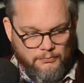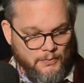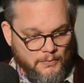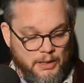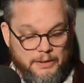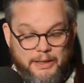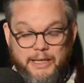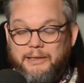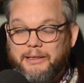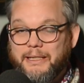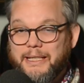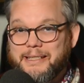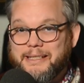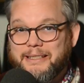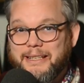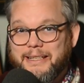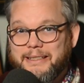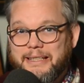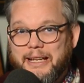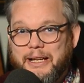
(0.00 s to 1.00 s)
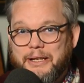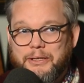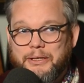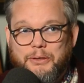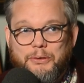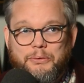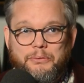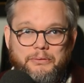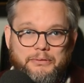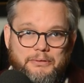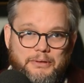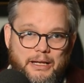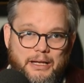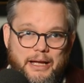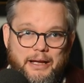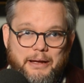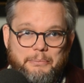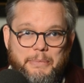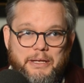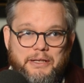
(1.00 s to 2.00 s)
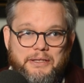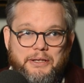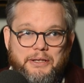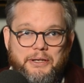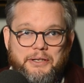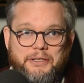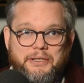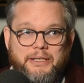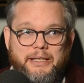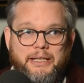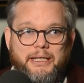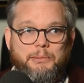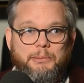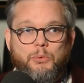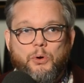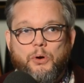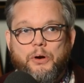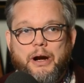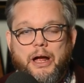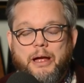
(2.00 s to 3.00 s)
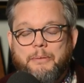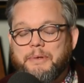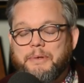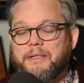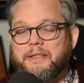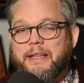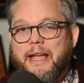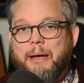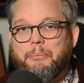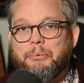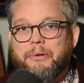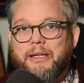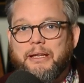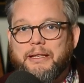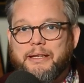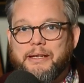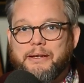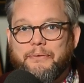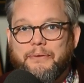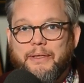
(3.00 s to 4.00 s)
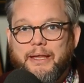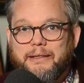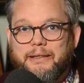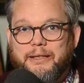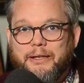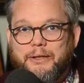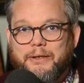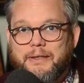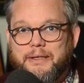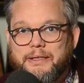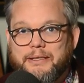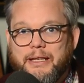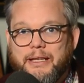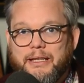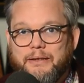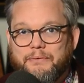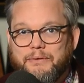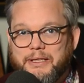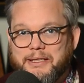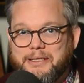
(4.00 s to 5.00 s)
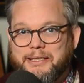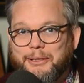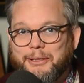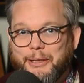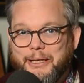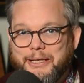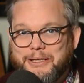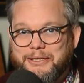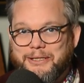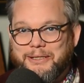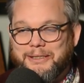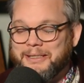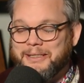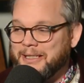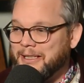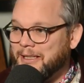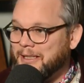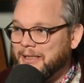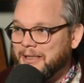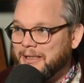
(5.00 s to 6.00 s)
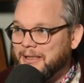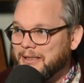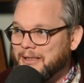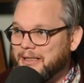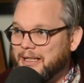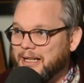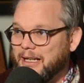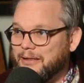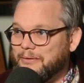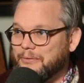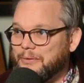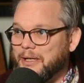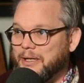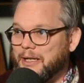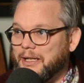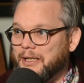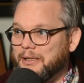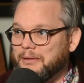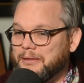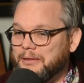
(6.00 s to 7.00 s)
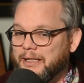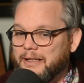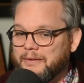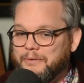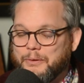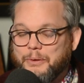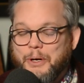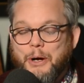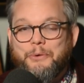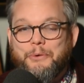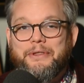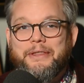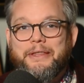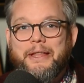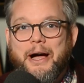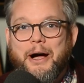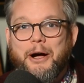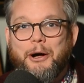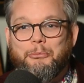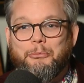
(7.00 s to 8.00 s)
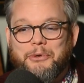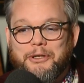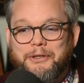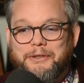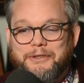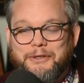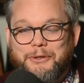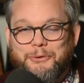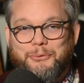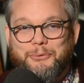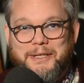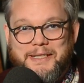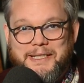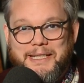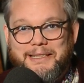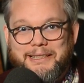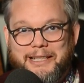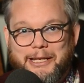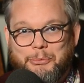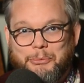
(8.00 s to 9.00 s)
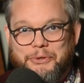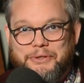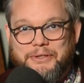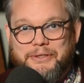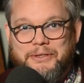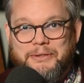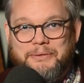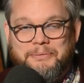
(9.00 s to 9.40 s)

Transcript: At least they tell you. I mean, seriously, anymore, I'm just happy if they tell you the state of distillation. I've uh, I've grown numb to whiskey labels.